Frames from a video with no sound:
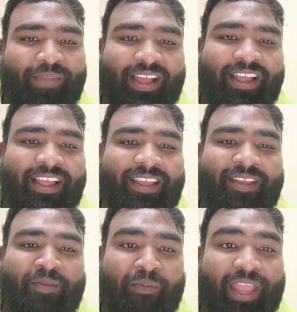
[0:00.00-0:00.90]
amma.
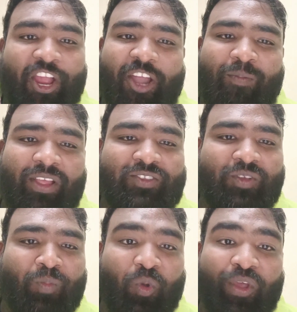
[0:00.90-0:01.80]
May God
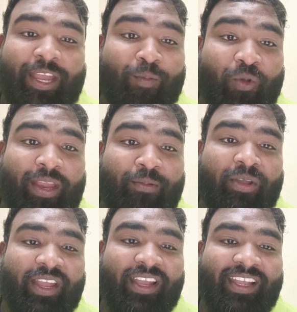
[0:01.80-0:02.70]
bless you more and more
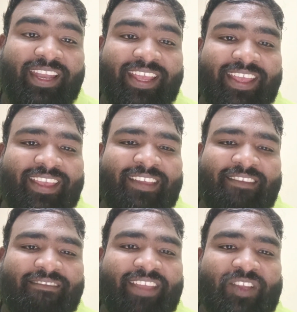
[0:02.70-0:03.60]
abundantly.
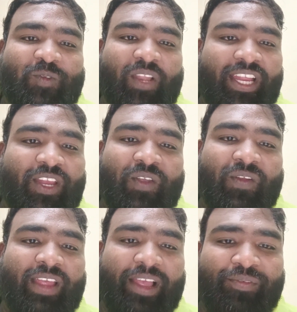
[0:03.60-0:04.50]
We are so lucky
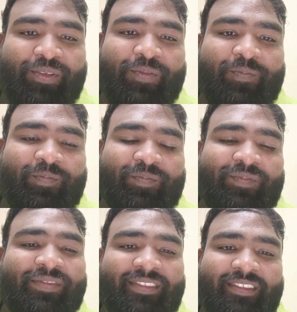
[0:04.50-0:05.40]
to have you.
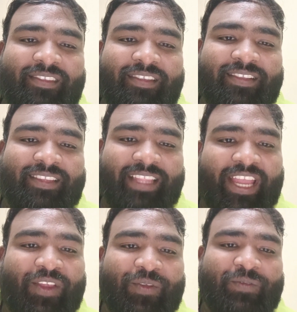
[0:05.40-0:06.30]

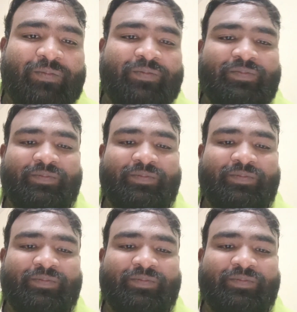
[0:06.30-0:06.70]
Thank you.